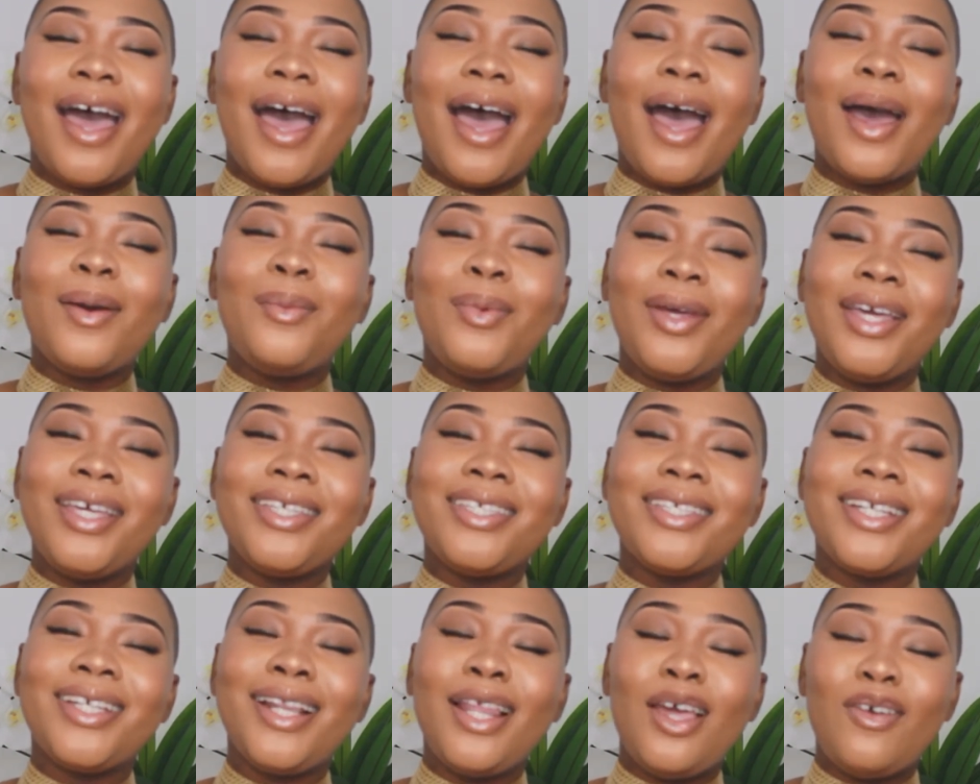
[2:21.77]
I
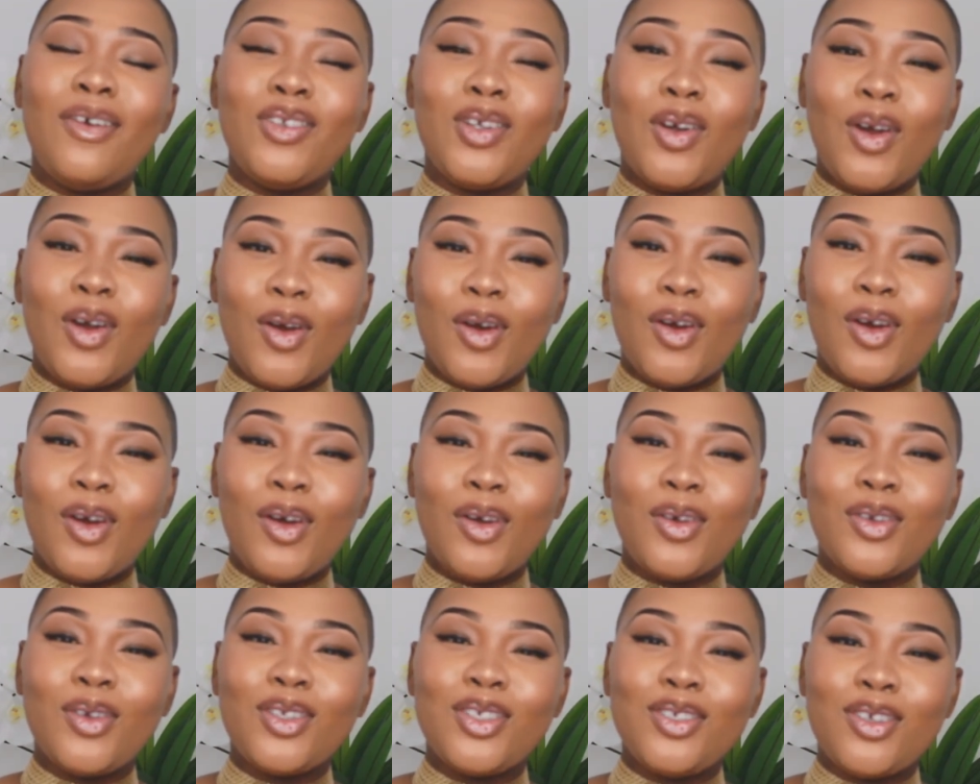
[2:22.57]
basically left
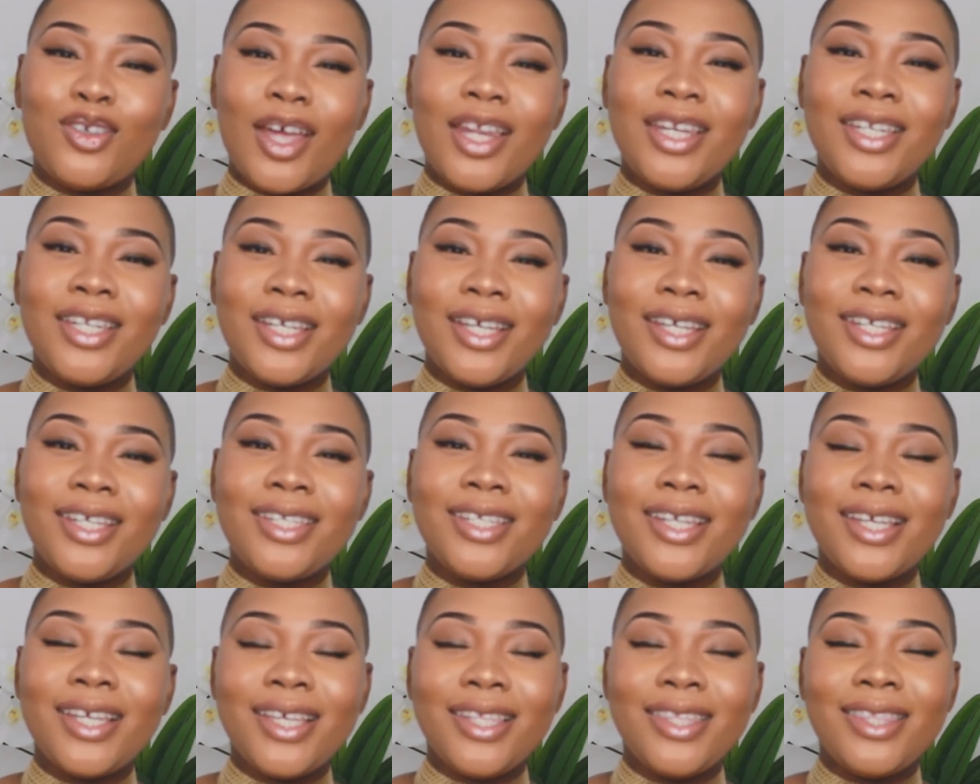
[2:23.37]
Coco
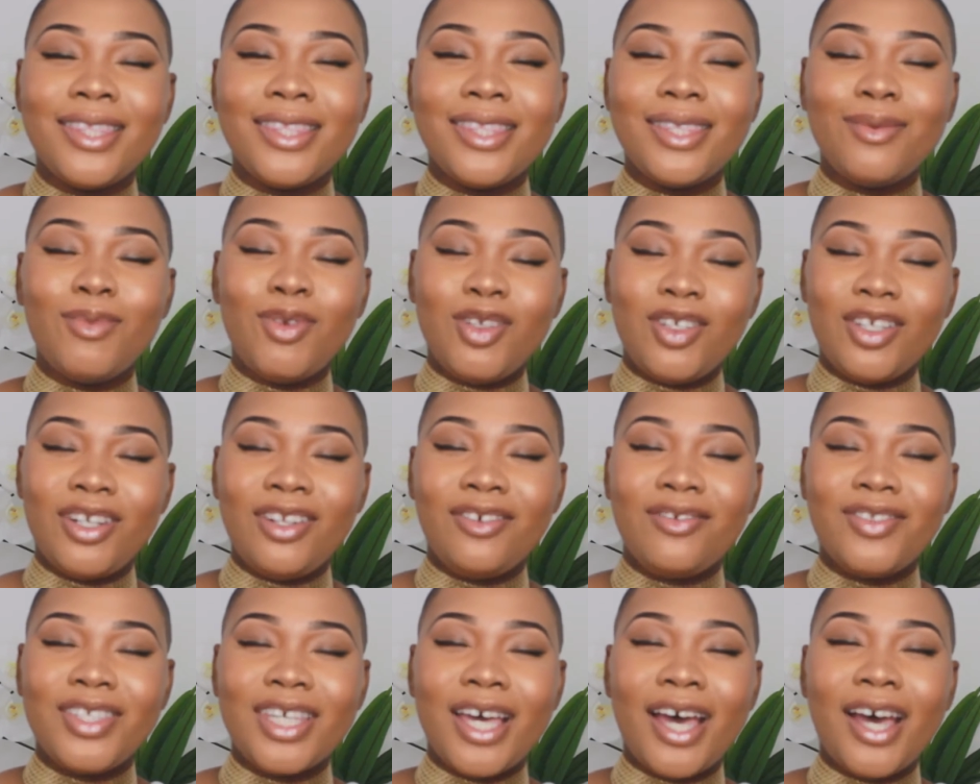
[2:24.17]
stranded in the middle
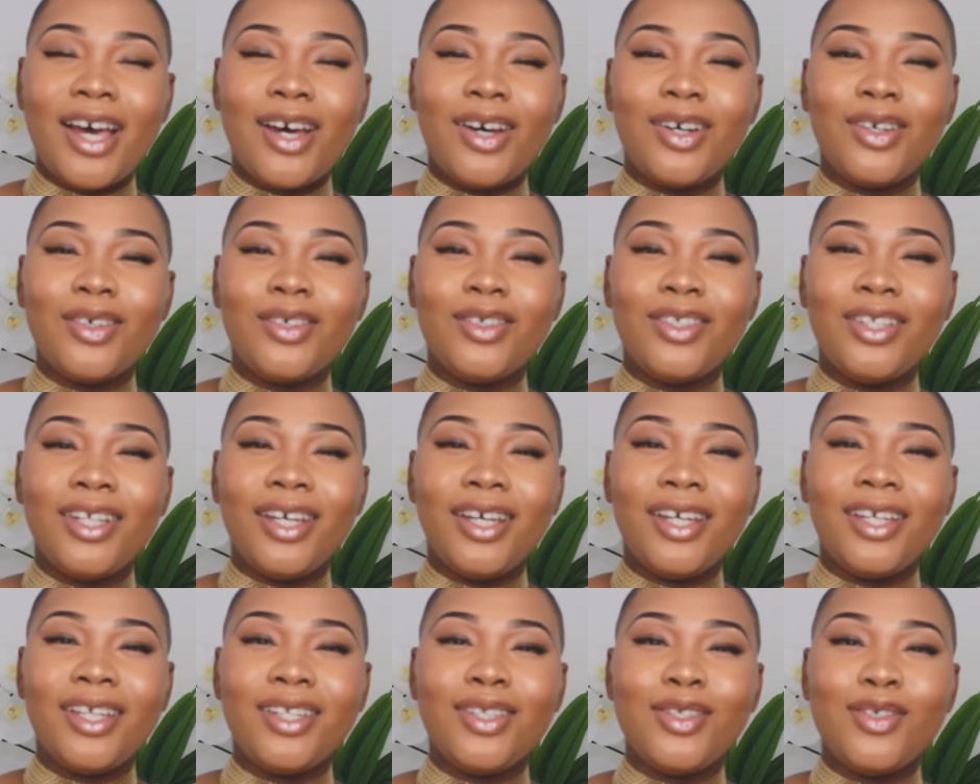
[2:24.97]
of town
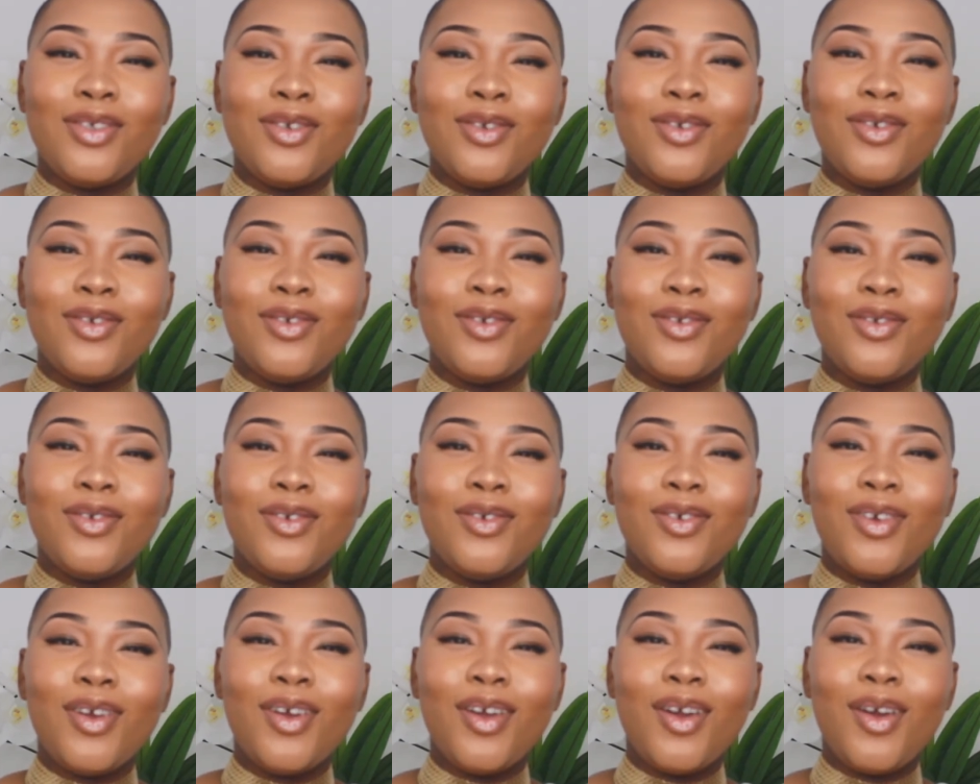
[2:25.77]

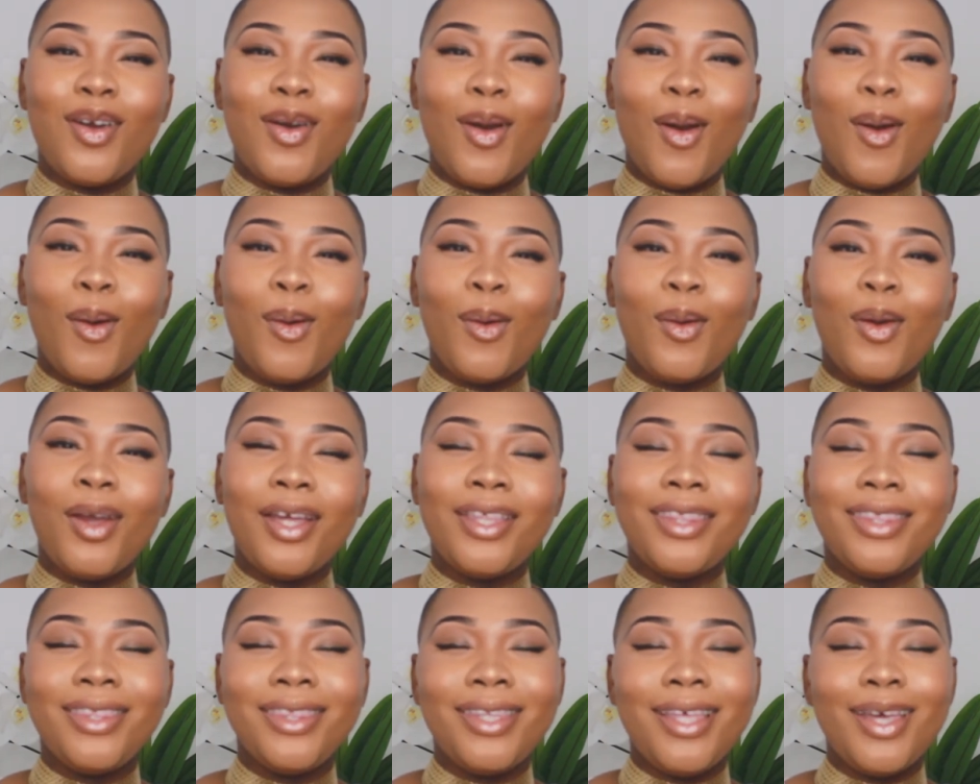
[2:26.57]
to go
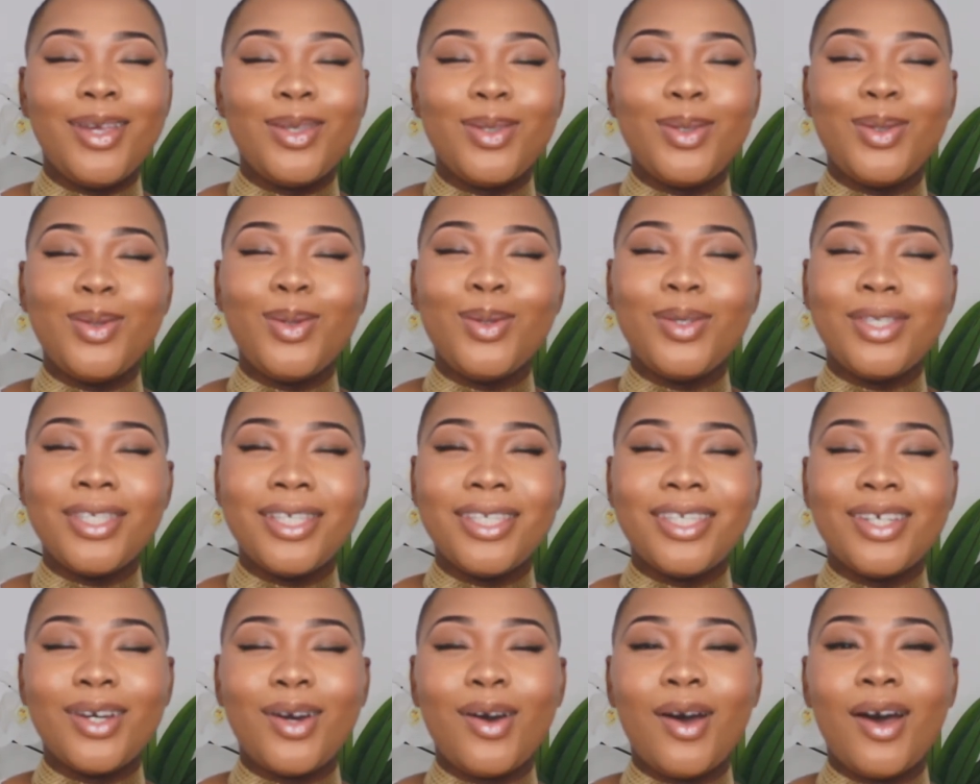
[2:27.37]
in a
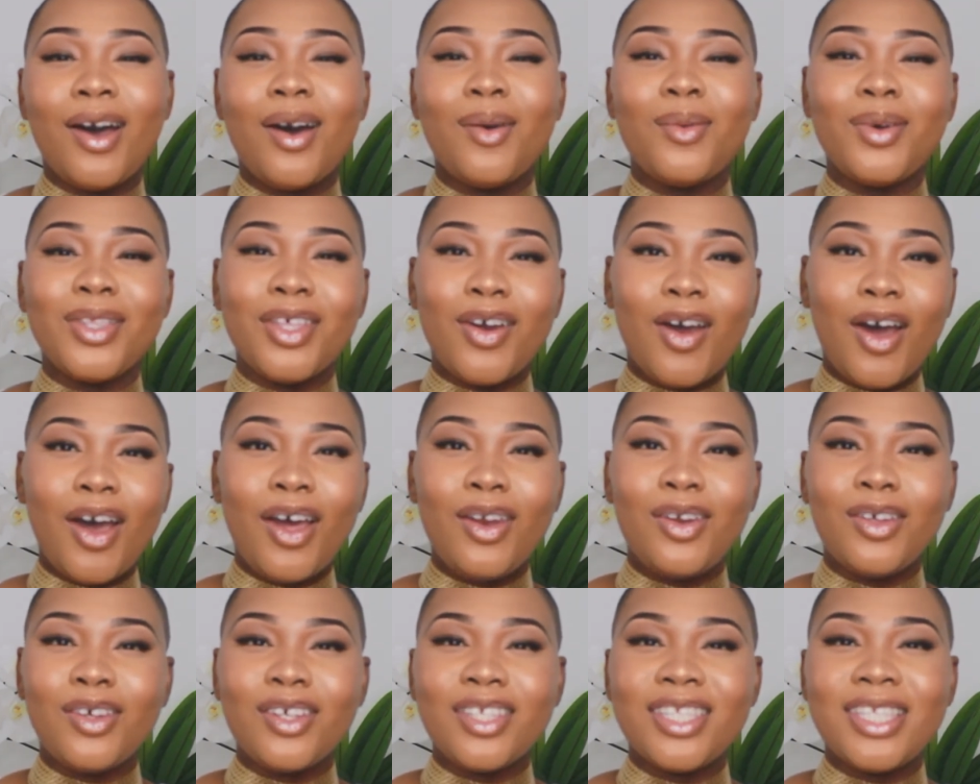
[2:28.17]
two-seater car with
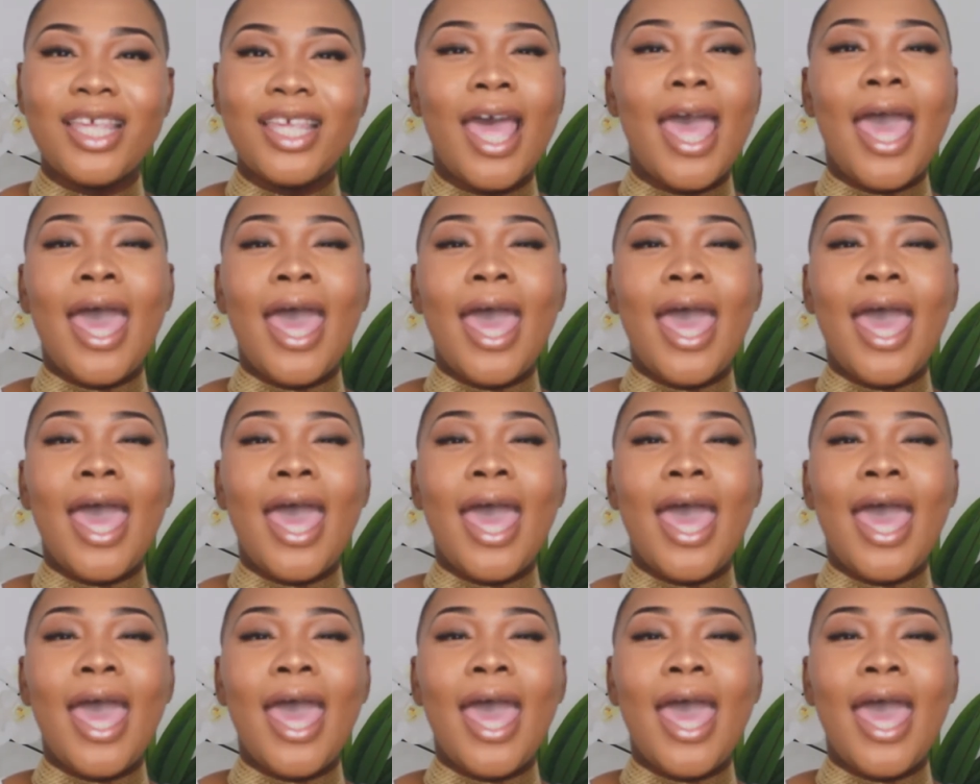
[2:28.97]
Carlos.